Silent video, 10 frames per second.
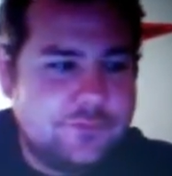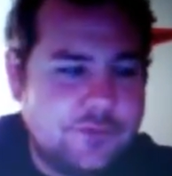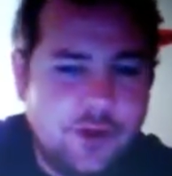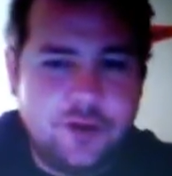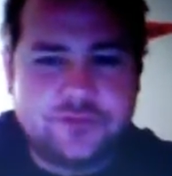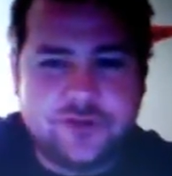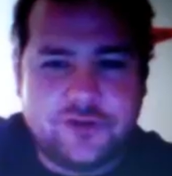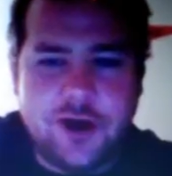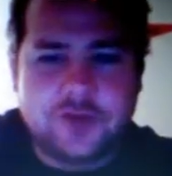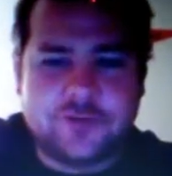Old
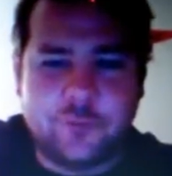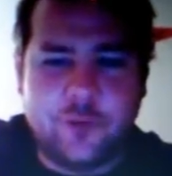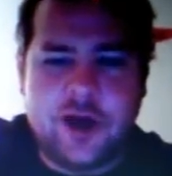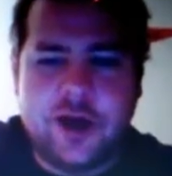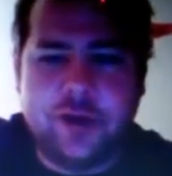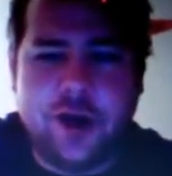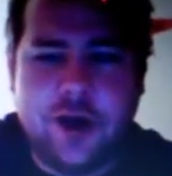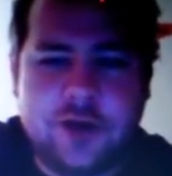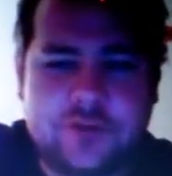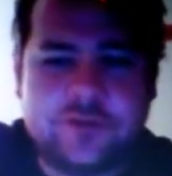dogs and wild
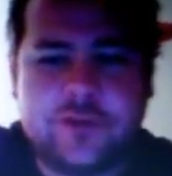hogs.